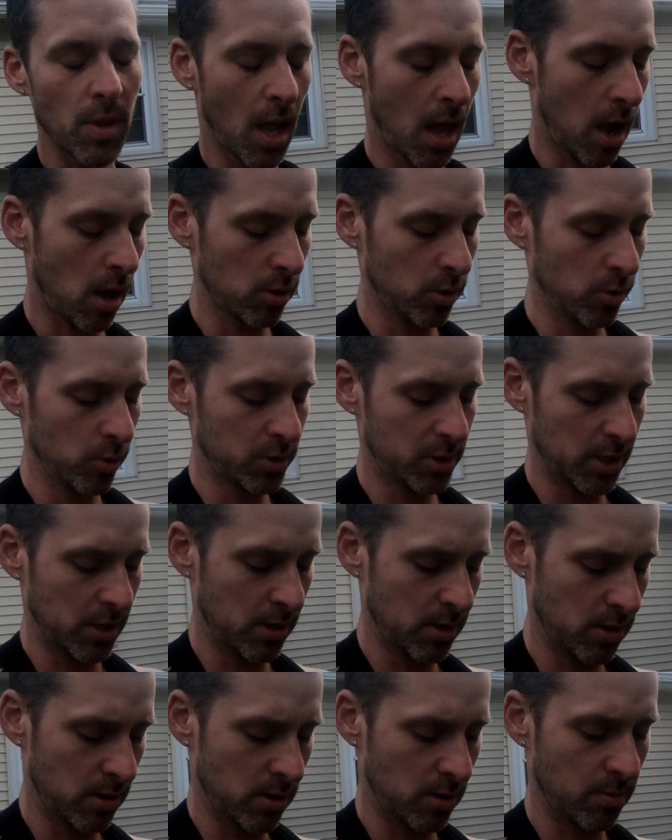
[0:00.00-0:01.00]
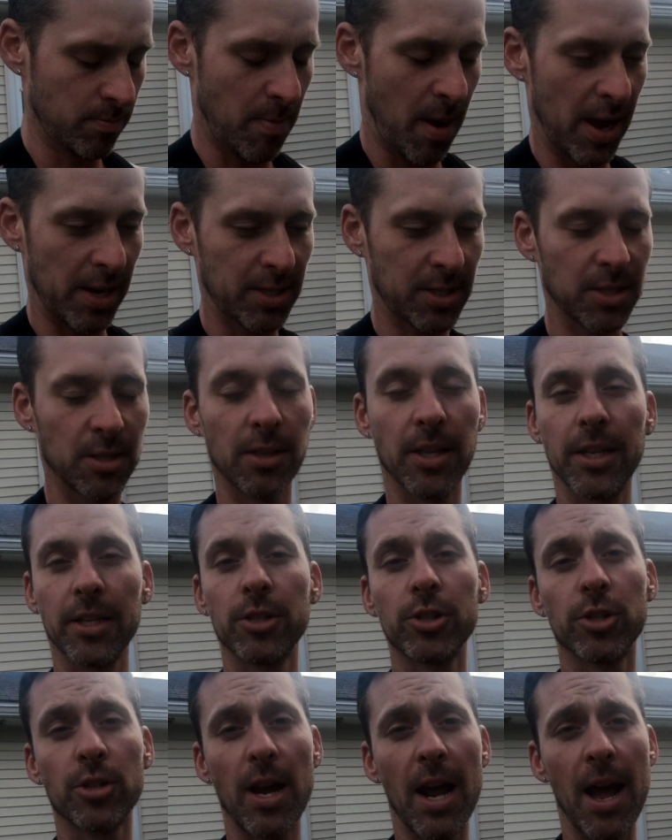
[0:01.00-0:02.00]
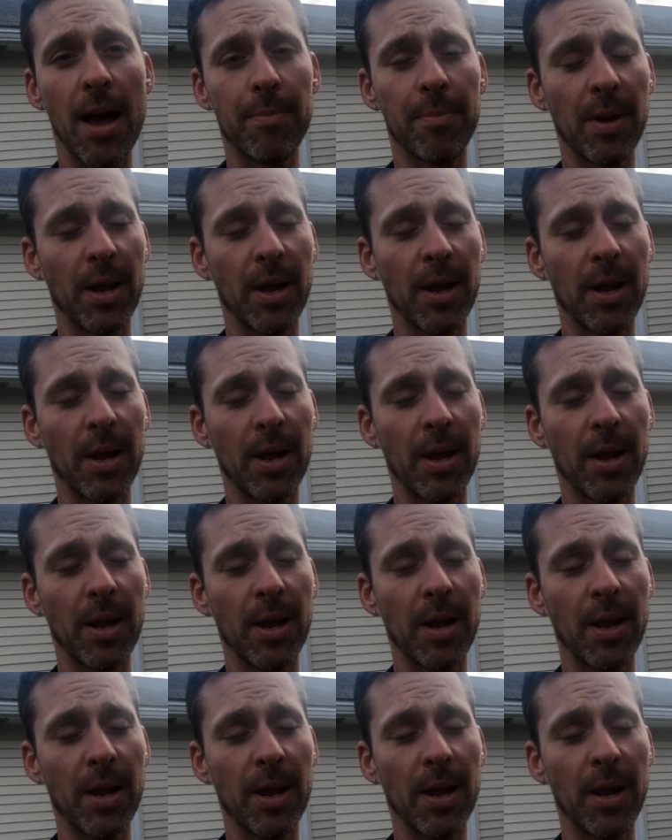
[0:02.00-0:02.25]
I'll loosen my sling strap,